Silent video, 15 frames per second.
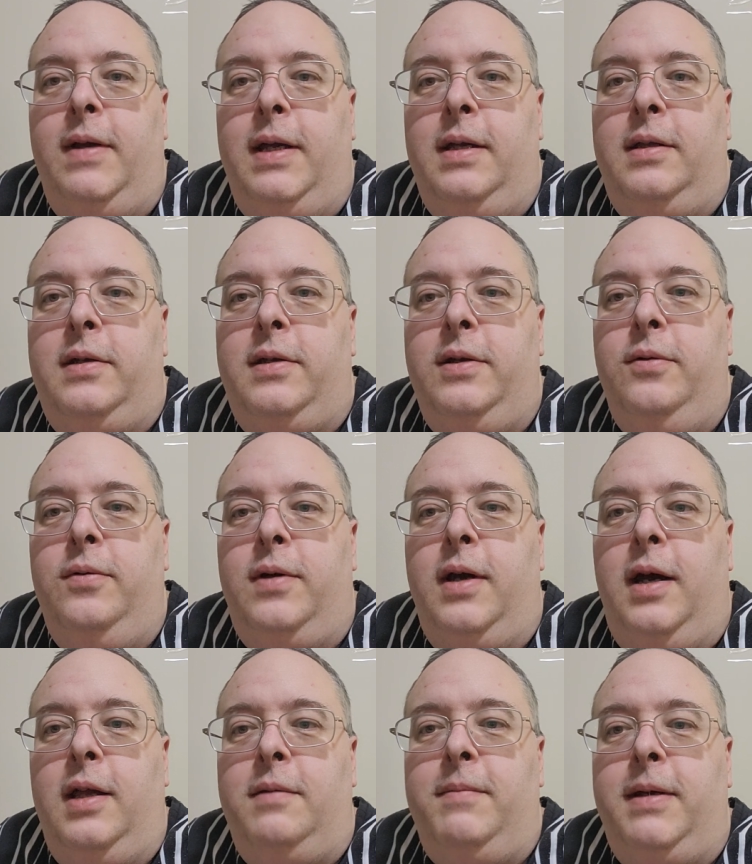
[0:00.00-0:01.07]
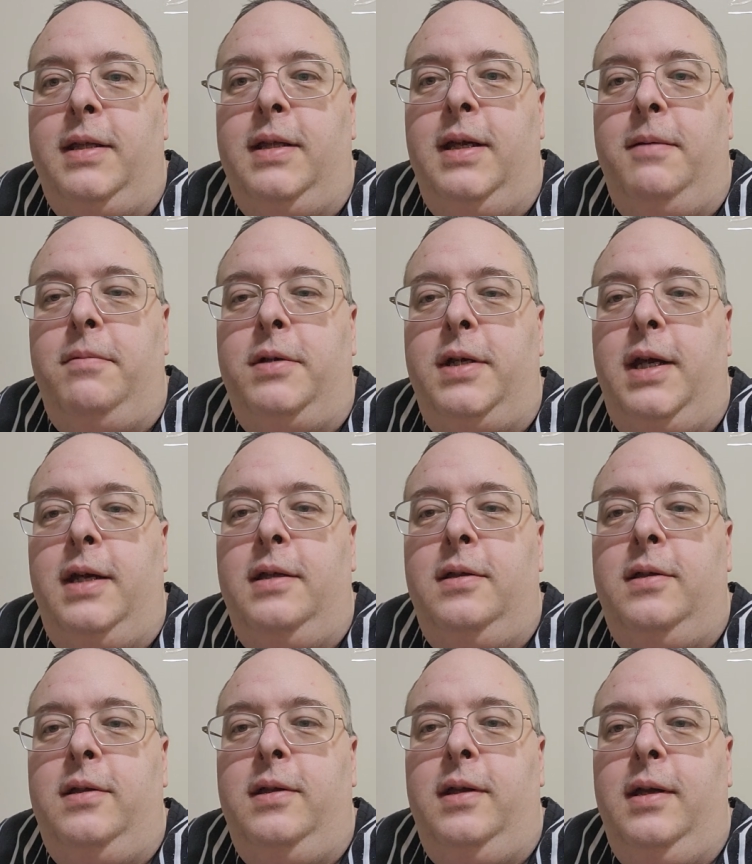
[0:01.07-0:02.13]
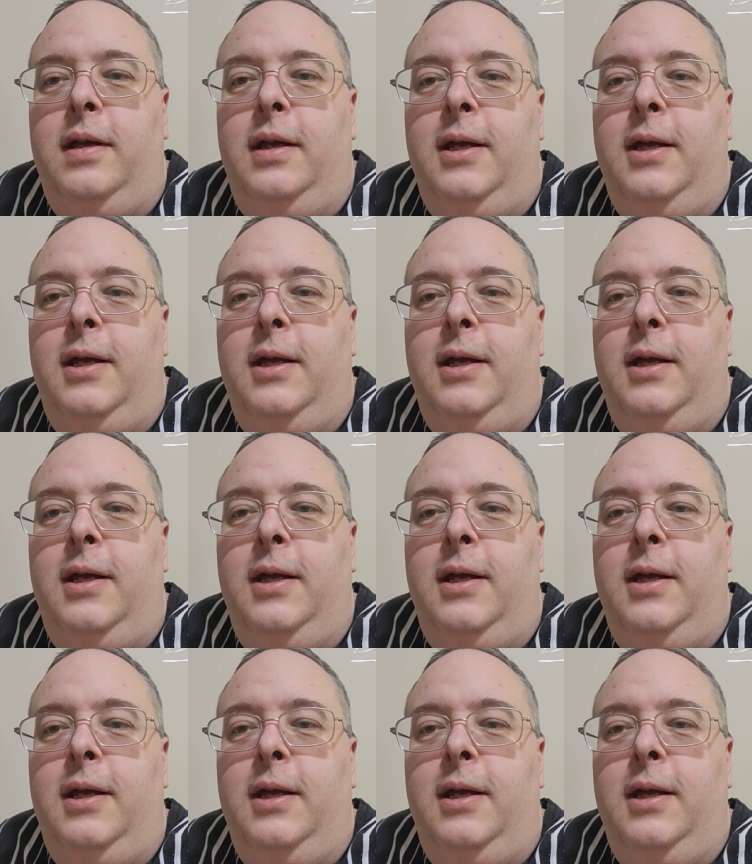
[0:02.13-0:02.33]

is Two Cosmic Dipshits.